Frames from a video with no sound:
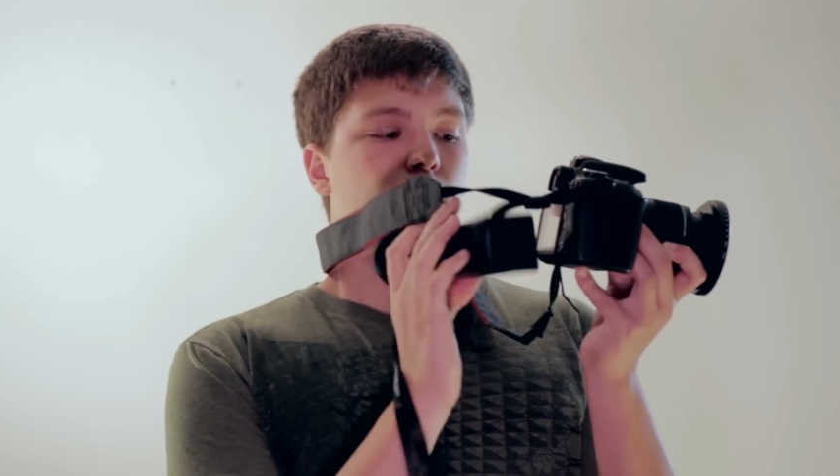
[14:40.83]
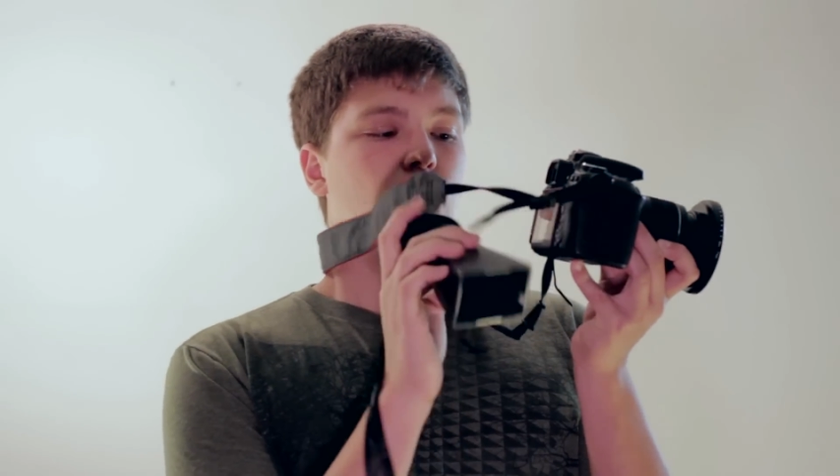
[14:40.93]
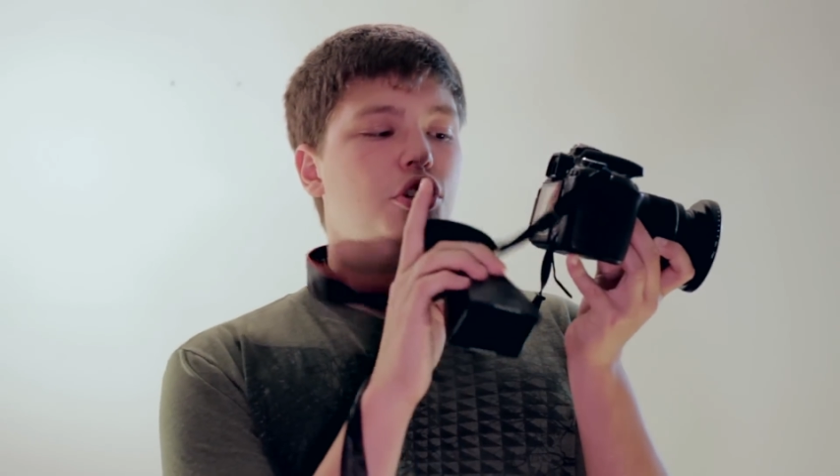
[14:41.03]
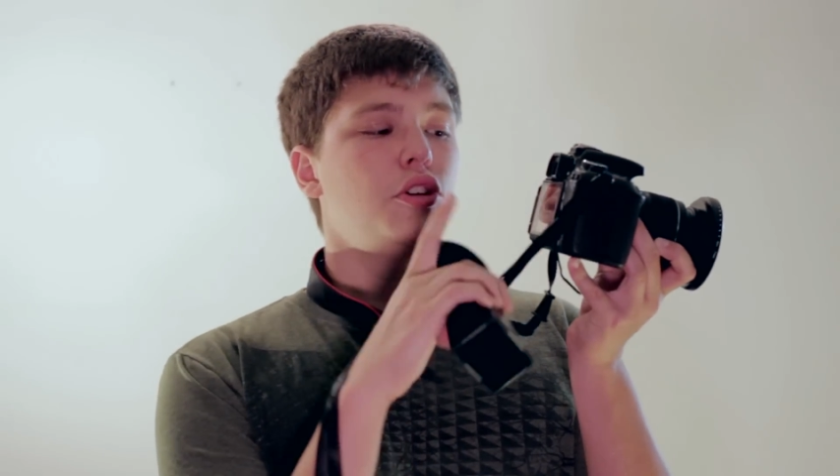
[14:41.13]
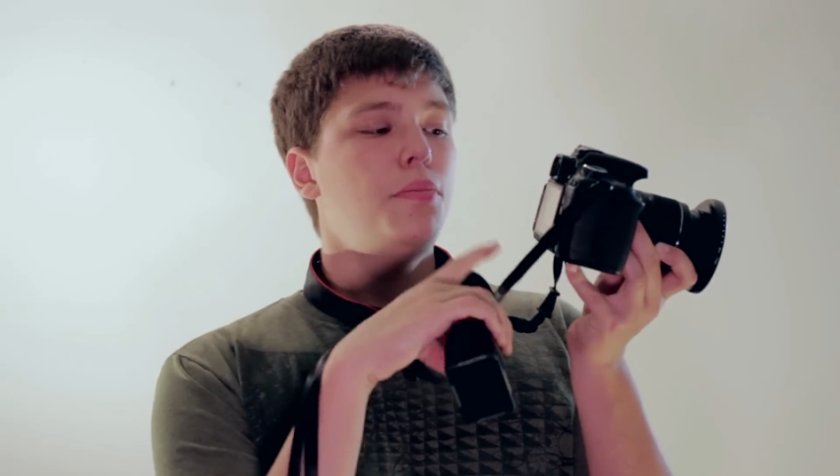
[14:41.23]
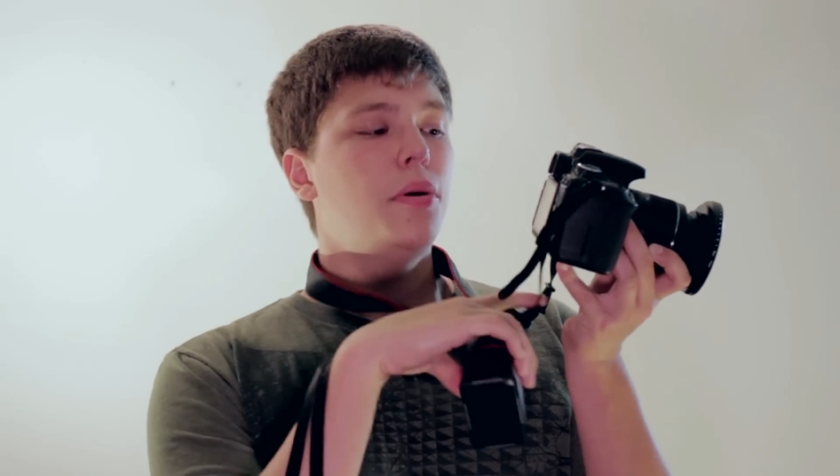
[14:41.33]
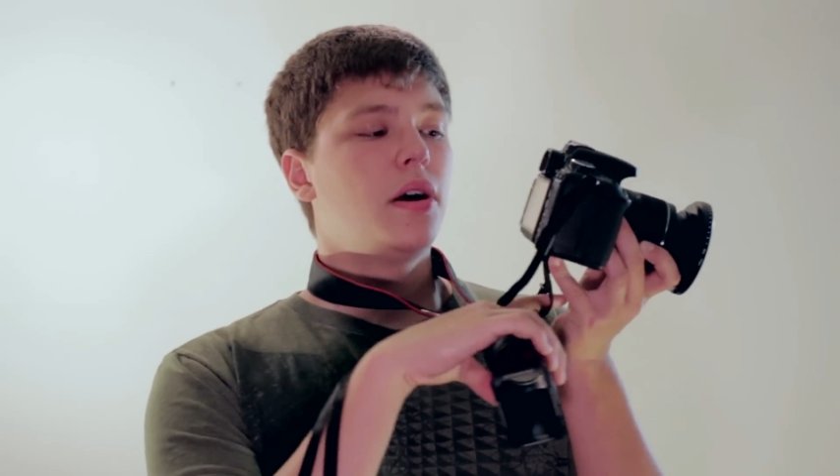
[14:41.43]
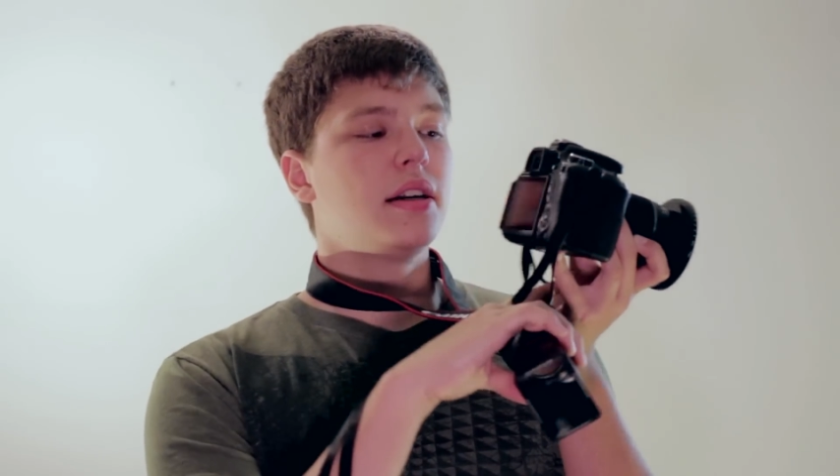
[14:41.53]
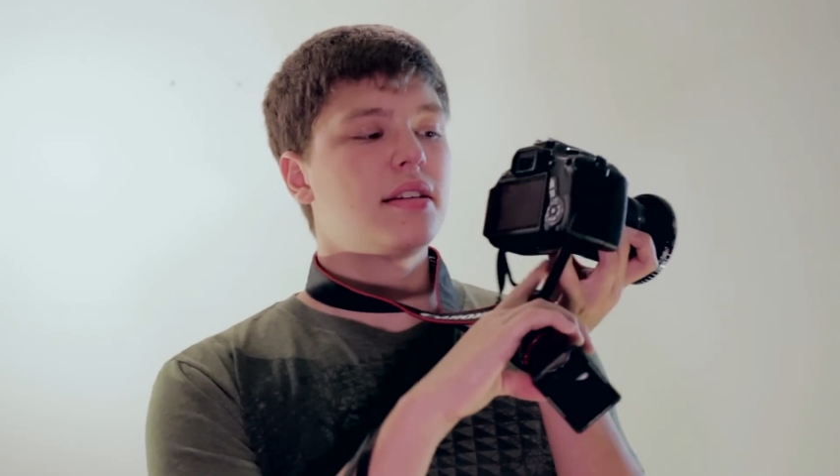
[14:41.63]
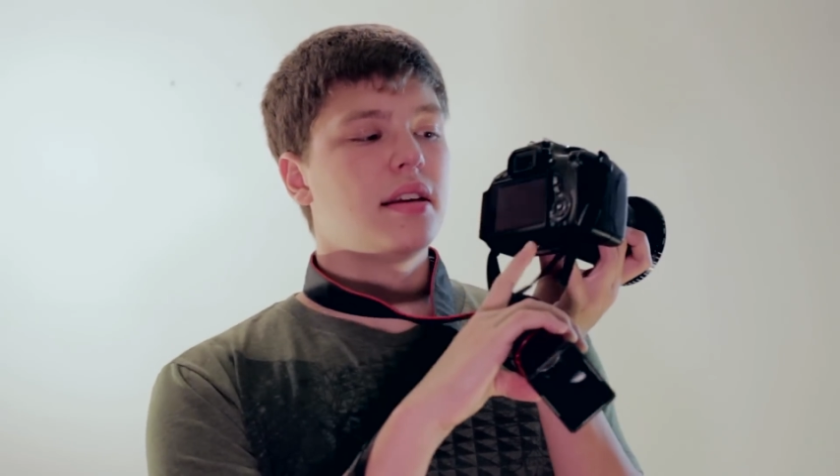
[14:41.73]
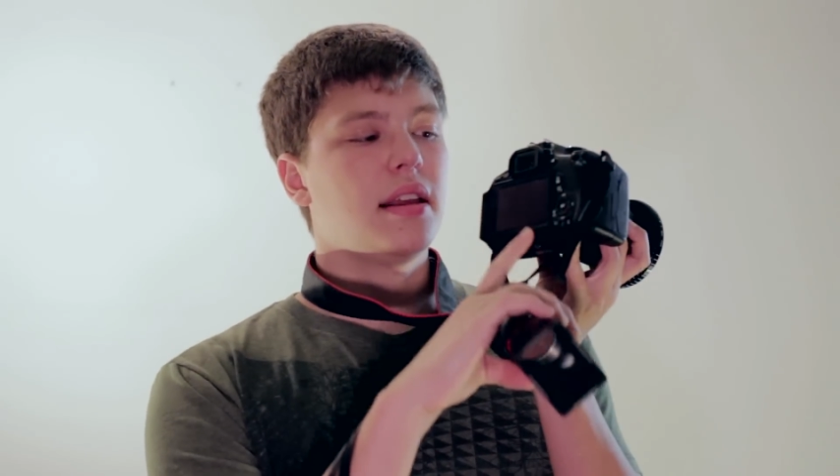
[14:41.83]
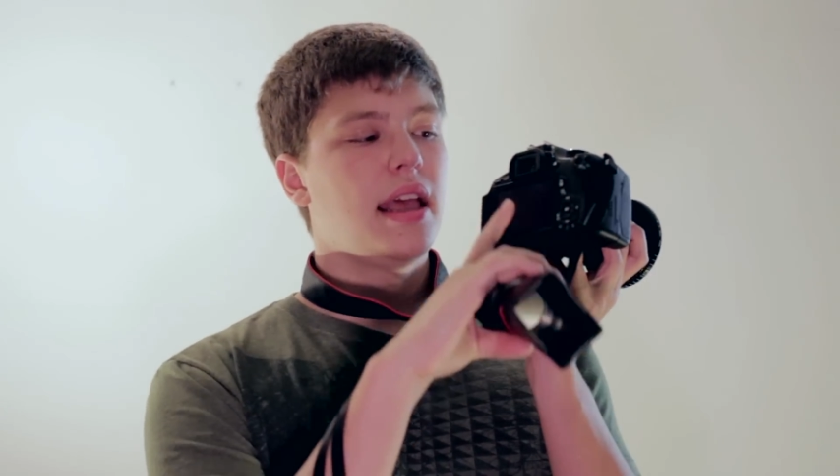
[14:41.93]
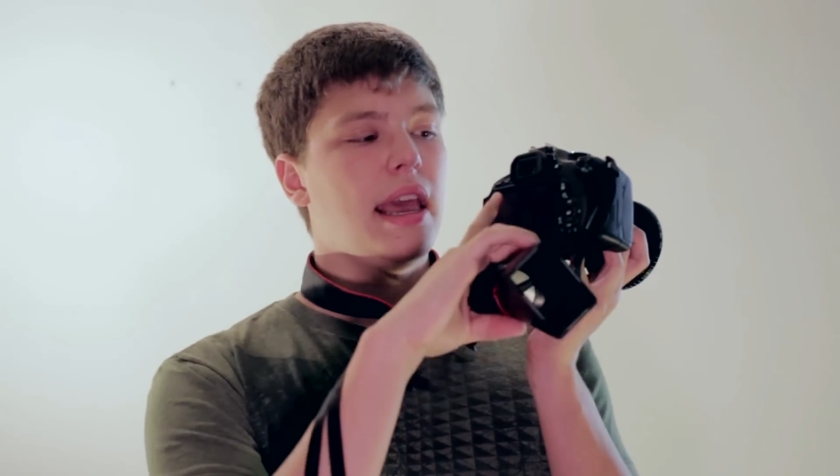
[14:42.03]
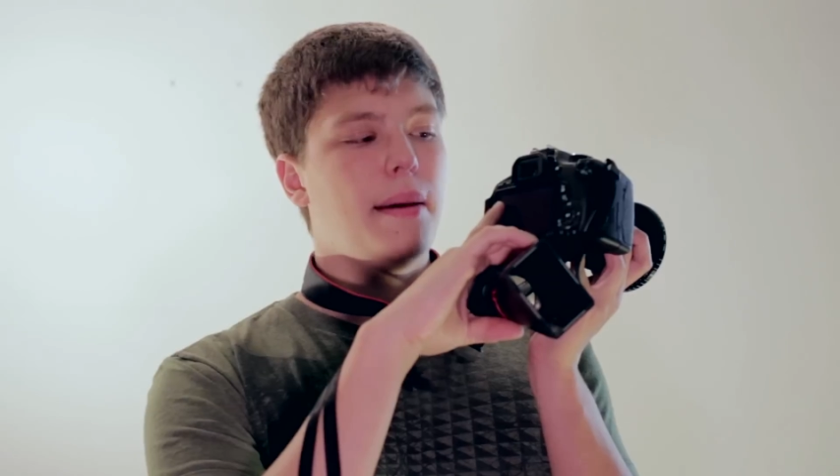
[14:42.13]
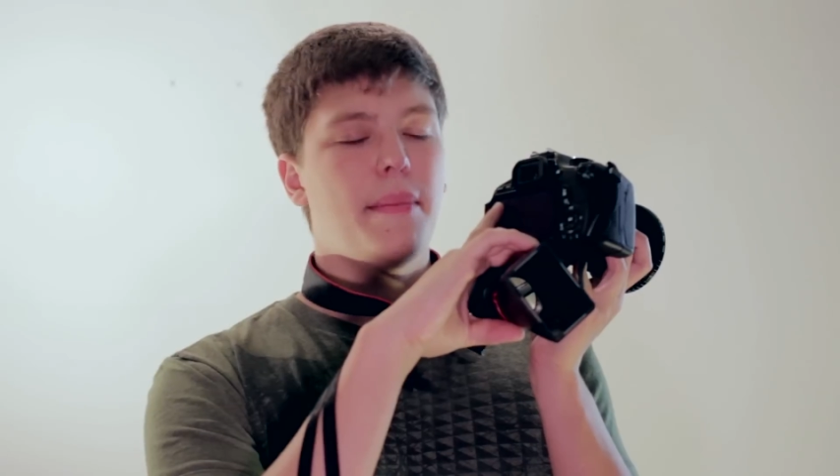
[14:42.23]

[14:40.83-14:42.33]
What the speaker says: Once you put a